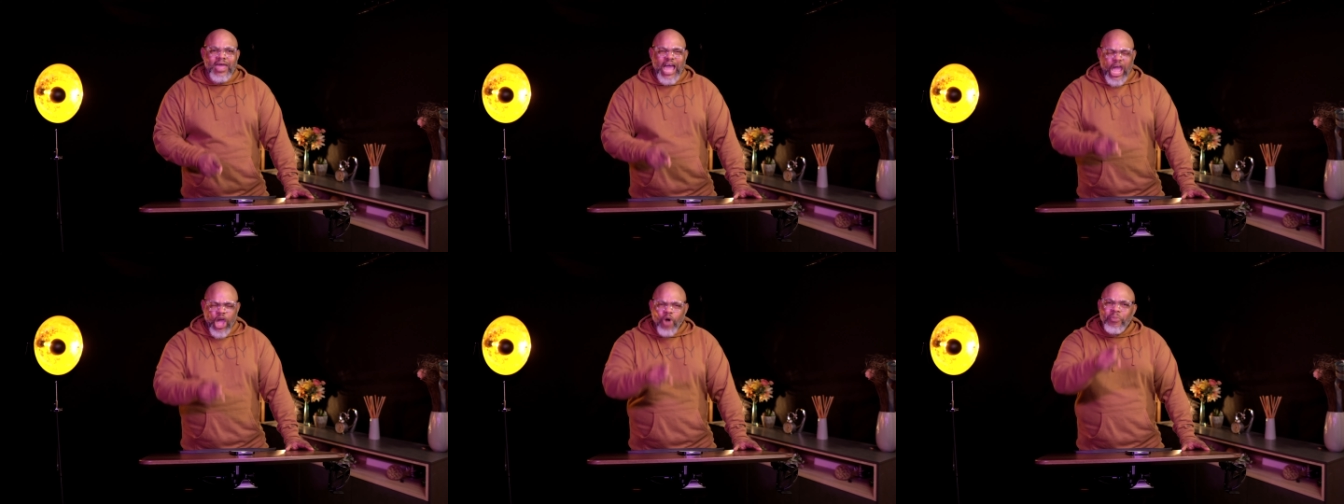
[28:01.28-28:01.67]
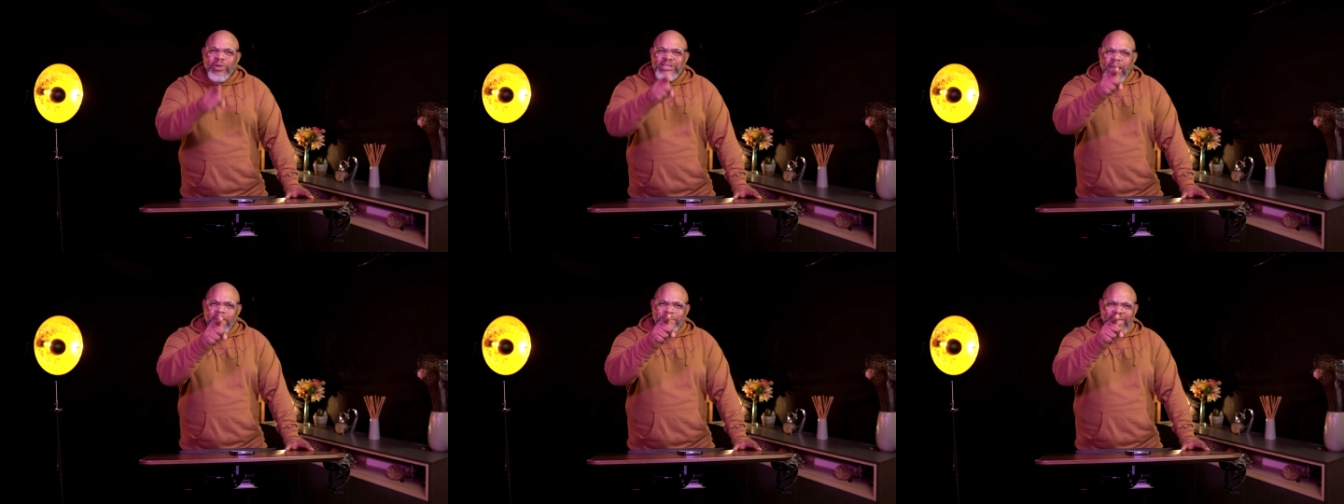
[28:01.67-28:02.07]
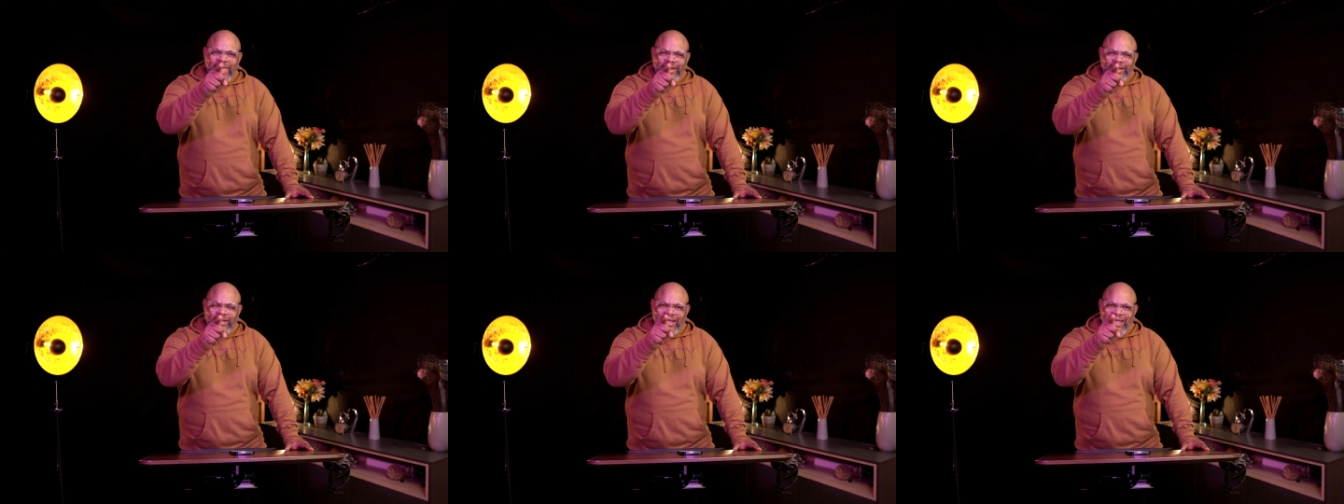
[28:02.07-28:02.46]
I command that
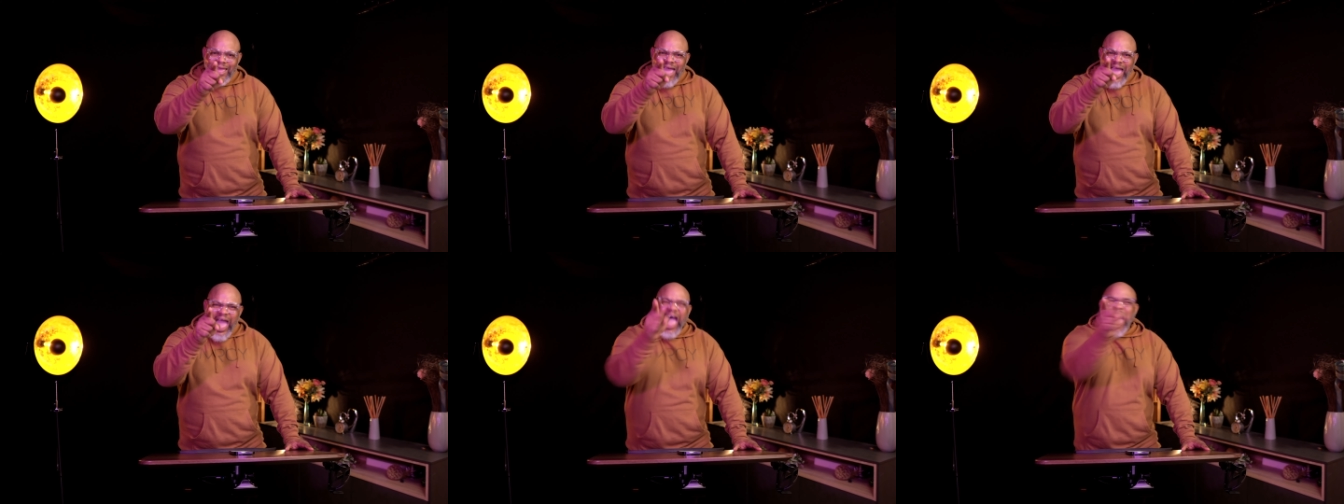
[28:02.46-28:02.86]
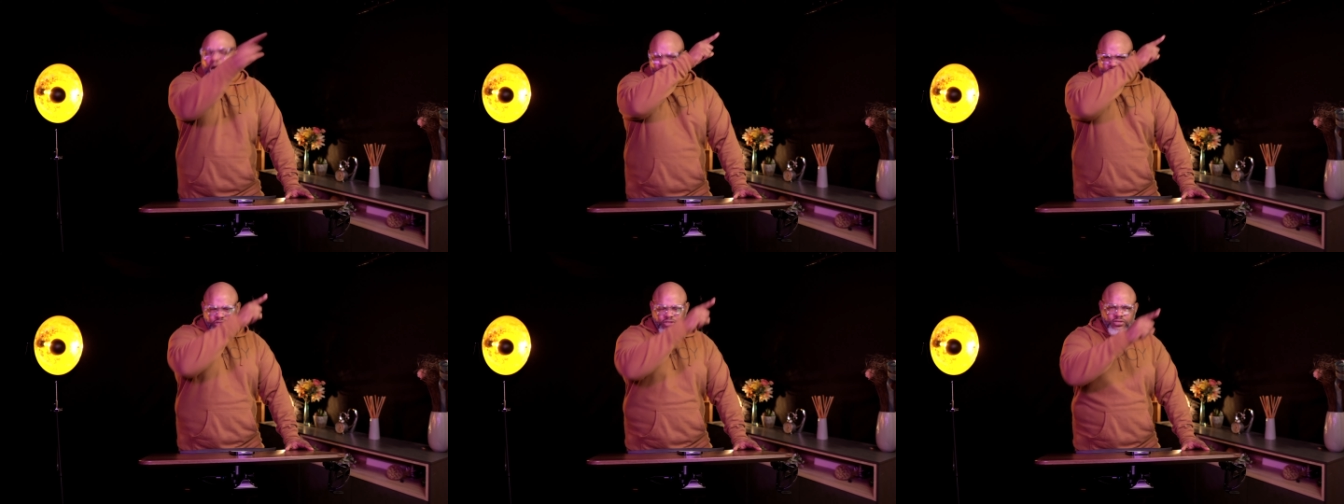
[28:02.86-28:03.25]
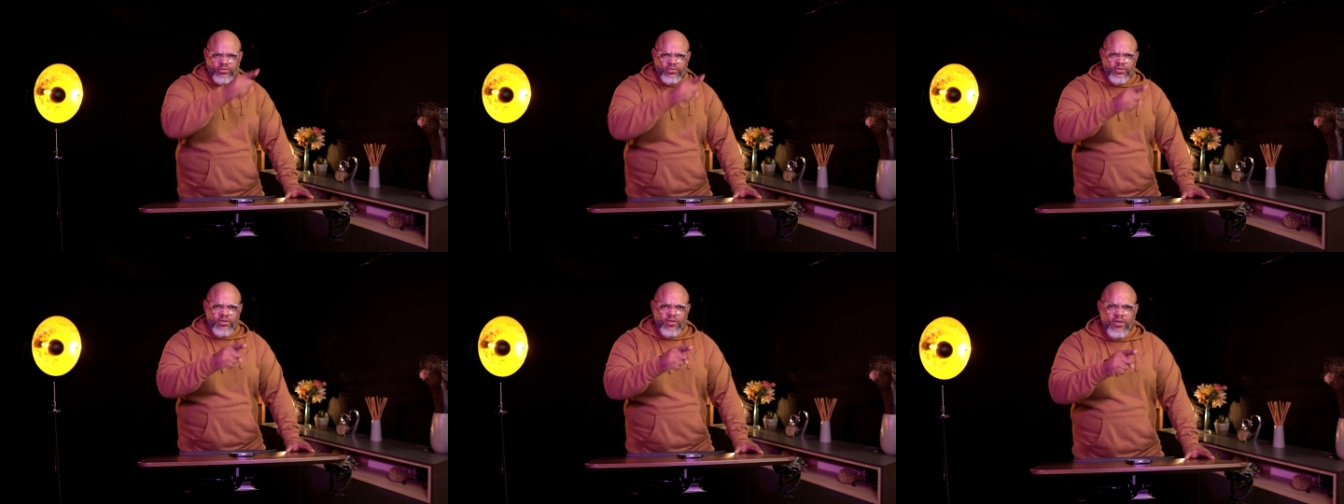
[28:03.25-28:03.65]
pain out
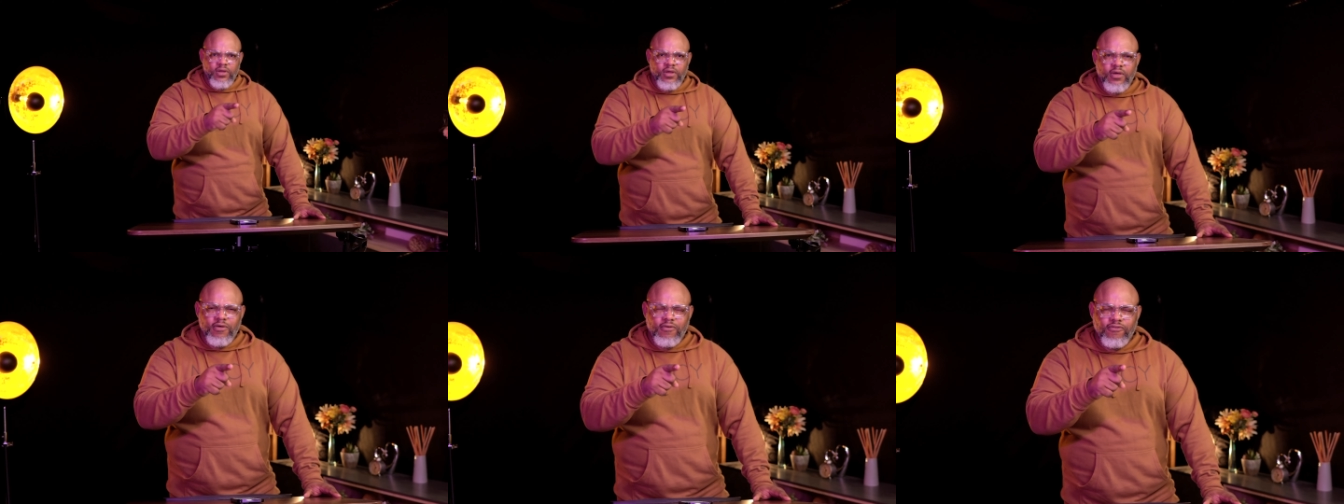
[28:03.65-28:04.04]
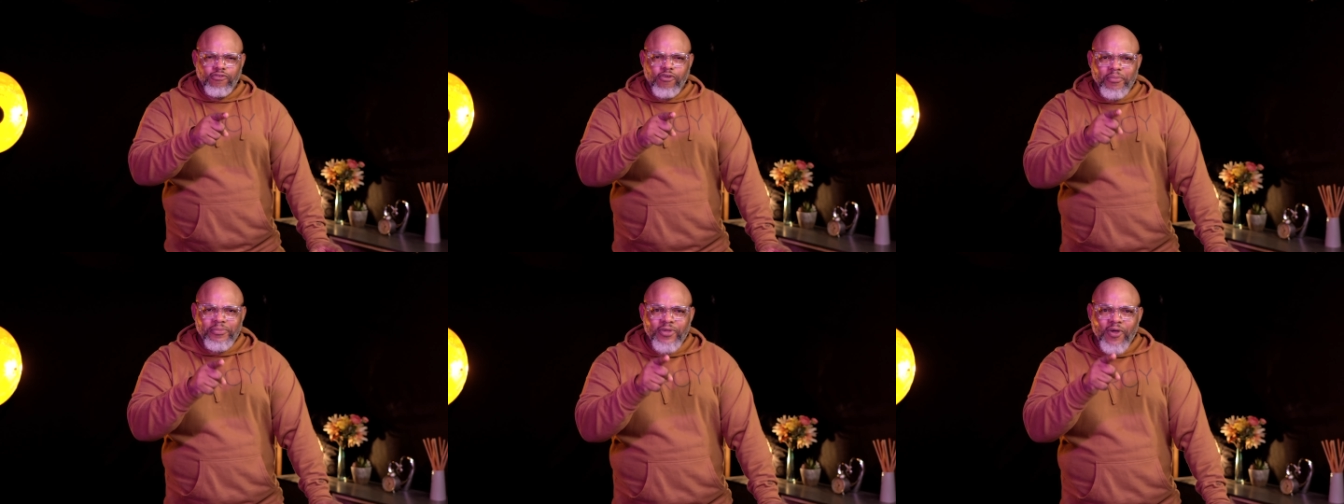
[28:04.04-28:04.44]
from